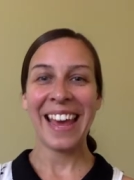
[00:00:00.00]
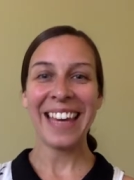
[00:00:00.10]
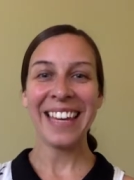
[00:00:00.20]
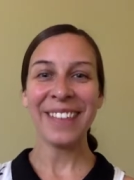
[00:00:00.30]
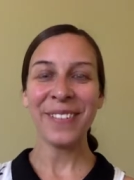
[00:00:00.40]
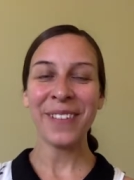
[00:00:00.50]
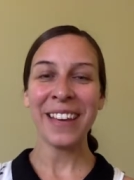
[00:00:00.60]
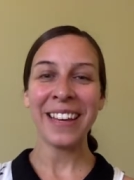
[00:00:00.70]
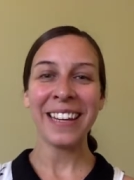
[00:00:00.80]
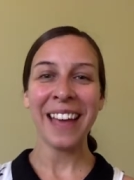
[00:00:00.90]
Hey
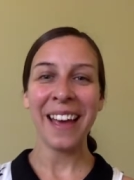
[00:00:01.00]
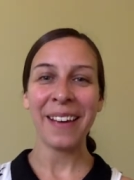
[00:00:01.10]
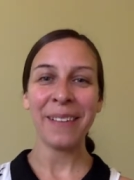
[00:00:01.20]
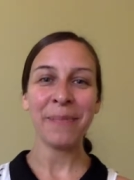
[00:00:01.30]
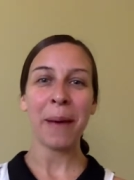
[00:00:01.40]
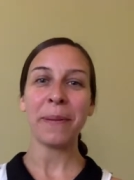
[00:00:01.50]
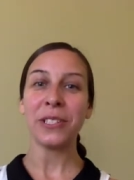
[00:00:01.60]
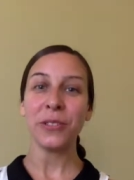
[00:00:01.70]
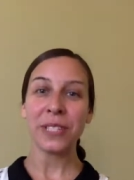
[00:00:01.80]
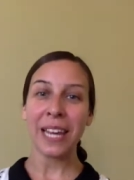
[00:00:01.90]
everyone, happy
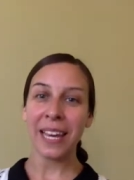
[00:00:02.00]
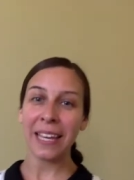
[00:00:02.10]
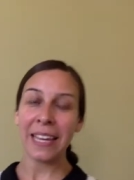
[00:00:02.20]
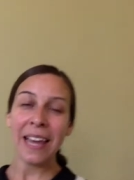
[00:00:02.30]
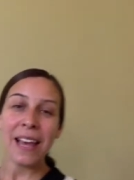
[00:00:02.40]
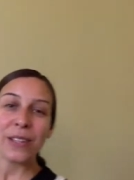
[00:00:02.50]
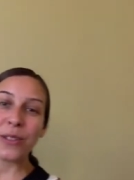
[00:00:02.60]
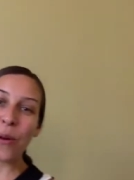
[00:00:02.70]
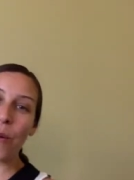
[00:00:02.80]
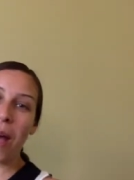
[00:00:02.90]
Tuesday.
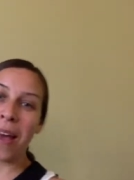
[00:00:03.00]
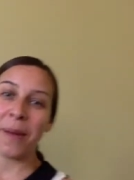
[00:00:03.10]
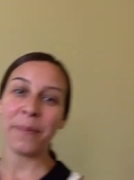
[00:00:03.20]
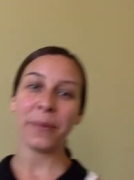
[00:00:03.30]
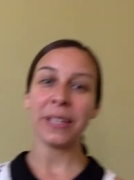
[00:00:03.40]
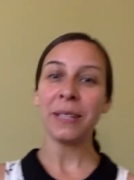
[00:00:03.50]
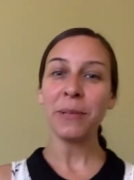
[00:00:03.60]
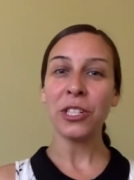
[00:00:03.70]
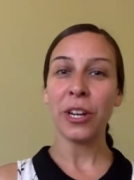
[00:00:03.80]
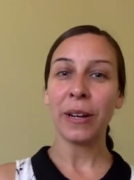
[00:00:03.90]
So I'm going to
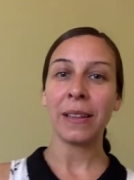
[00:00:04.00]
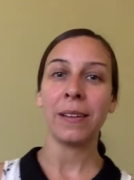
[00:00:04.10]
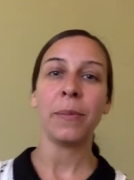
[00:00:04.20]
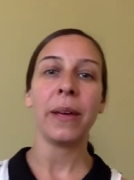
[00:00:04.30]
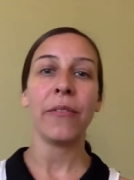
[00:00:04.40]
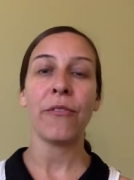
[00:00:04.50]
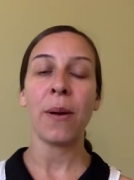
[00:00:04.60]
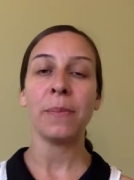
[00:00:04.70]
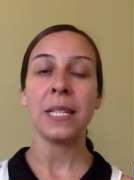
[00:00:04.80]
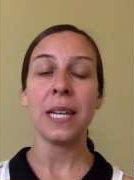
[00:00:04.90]
be sharing a little bit from
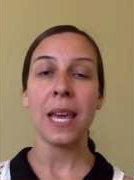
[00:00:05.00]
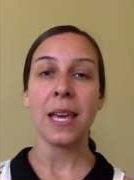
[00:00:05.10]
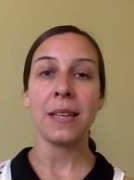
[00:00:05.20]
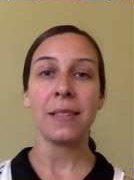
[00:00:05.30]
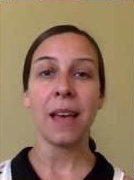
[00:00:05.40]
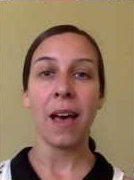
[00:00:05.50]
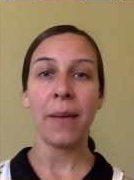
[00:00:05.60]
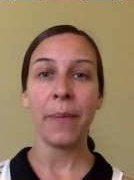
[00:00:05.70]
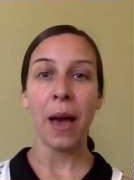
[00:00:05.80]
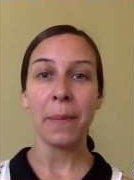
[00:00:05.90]
today's
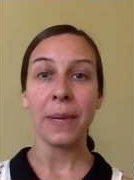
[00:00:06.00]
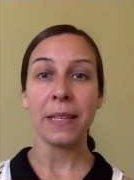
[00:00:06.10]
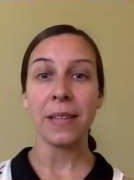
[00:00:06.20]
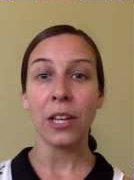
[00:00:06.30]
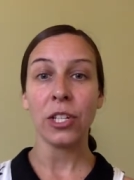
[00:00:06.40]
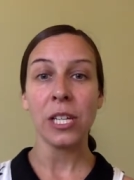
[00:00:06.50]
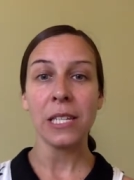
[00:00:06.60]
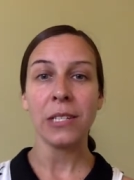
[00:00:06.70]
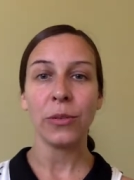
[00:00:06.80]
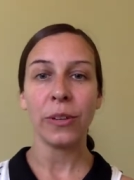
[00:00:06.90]
IP session,
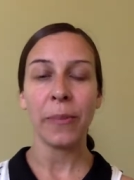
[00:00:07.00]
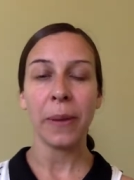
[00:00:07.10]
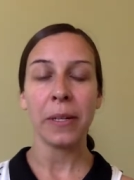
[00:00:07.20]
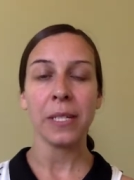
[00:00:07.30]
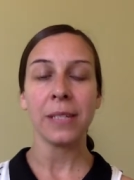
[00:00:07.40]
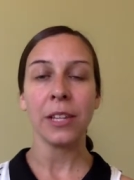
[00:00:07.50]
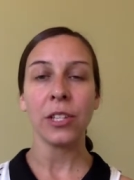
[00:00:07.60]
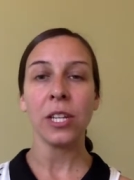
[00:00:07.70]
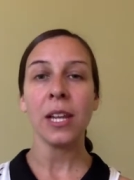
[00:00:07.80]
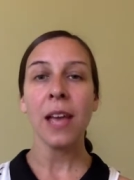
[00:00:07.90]
intuitive parenting
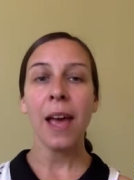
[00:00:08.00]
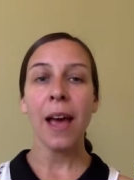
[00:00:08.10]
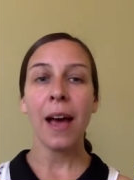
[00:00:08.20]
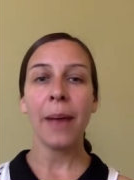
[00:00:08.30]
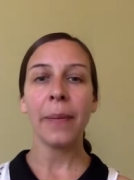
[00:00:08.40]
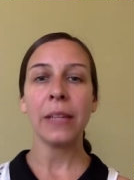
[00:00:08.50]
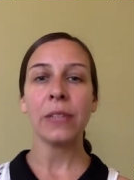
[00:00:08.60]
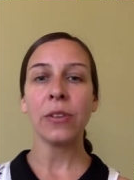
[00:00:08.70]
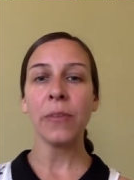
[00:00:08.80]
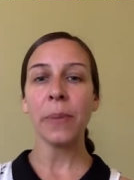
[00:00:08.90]
session, and it
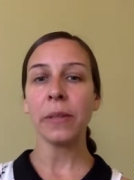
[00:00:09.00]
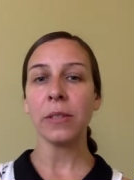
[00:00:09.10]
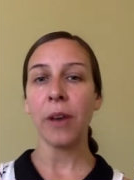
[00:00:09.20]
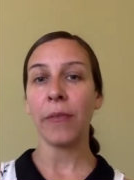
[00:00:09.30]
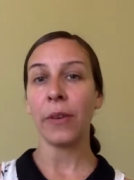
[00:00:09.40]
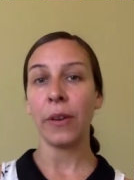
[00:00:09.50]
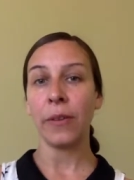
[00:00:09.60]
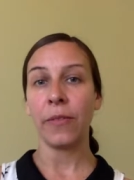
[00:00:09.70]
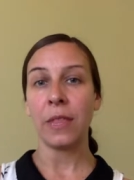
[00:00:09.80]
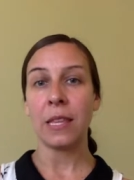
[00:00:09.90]
sort of builds off of
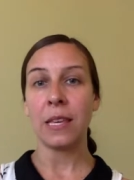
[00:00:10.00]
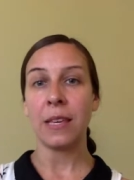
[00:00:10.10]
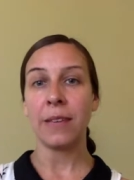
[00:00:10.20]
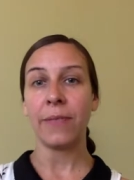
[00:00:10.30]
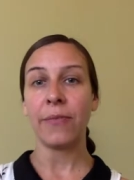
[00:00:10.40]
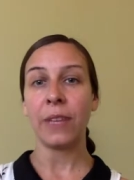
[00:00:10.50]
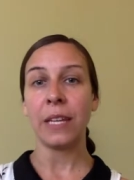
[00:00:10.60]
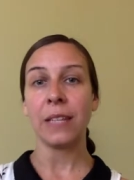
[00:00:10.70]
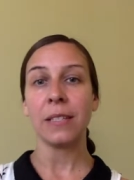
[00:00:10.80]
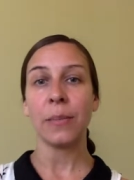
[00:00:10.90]
the
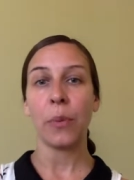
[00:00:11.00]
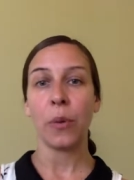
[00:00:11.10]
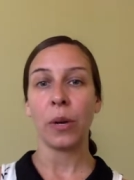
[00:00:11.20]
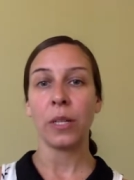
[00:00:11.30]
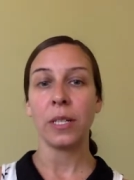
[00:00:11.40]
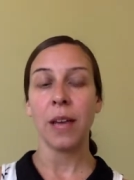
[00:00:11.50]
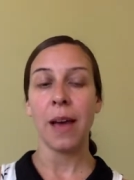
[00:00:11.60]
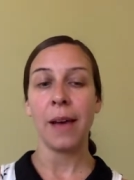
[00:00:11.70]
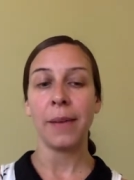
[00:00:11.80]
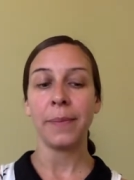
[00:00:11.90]
feeding support
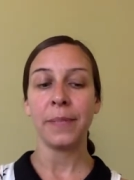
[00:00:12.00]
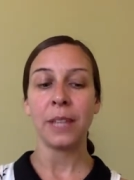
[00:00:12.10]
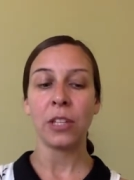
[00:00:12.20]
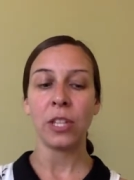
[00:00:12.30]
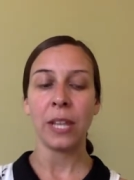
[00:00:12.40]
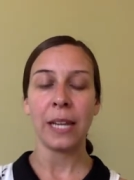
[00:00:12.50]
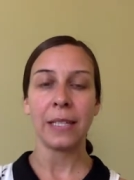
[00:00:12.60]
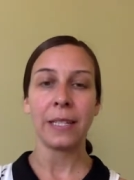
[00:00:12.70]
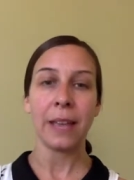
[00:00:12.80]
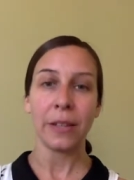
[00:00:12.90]
session that I
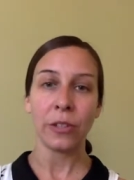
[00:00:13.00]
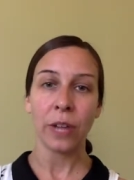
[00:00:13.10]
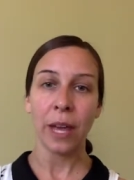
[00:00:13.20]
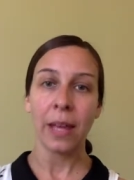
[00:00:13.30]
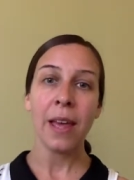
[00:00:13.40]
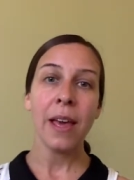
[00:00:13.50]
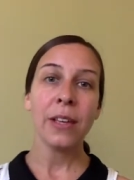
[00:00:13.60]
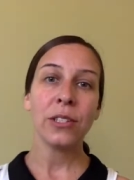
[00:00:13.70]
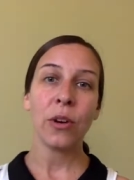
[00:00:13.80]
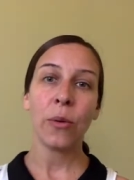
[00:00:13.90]
did yesterday.
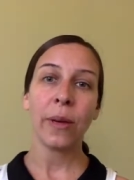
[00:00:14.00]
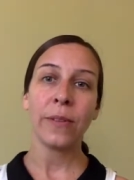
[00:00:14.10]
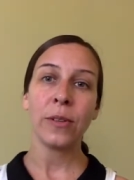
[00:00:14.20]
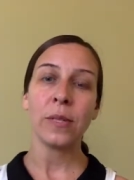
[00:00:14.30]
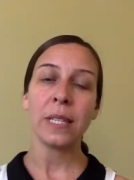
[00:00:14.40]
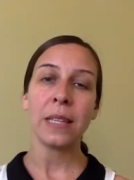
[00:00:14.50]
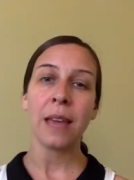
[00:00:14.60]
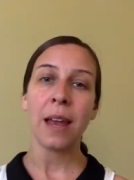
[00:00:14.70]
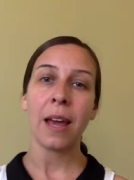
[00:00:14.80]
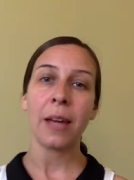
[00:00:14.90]
So if you've seen
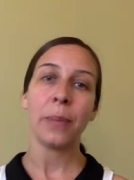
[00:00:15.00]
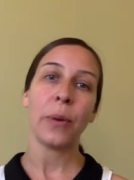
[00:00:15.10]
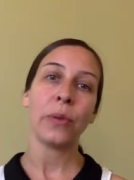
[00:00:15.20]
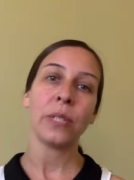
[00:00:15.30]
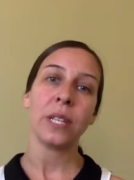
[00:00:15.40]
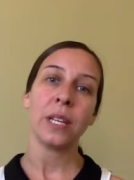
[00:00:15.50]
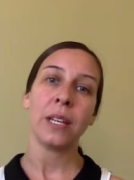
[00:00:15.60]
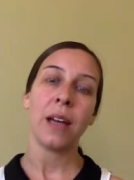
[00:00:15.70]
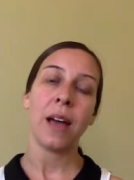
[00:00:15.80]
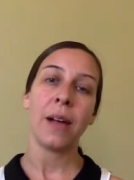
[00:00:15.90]
that, I had posted